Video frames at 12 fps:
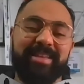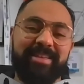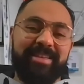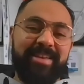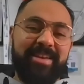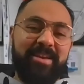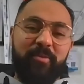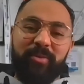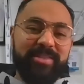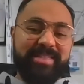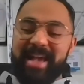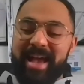it.
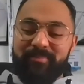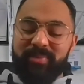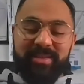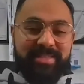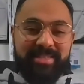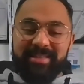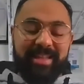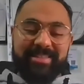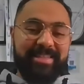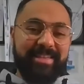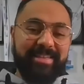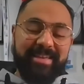Once it happens,
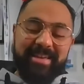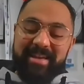that's it.